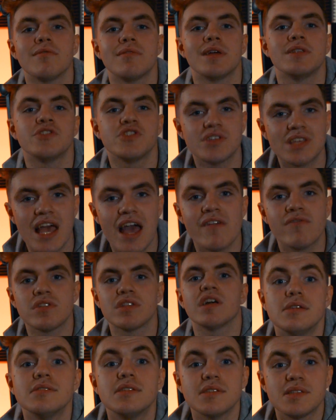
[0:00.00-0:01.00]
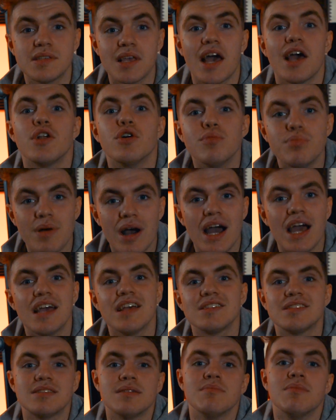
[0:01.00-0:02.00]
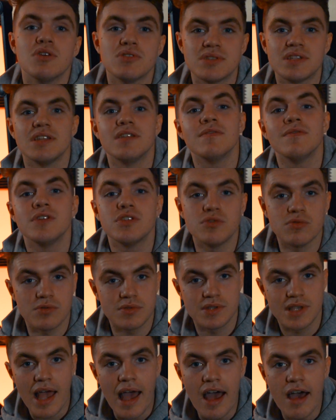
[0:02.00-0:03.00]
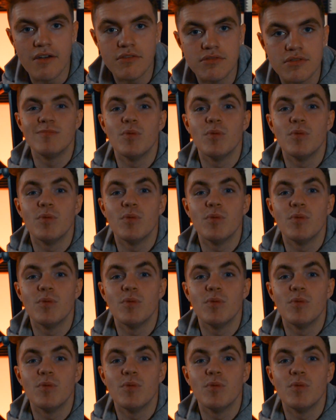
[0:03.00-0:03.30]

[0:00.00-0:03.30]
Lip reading: than just having that societal bias that most individuals have.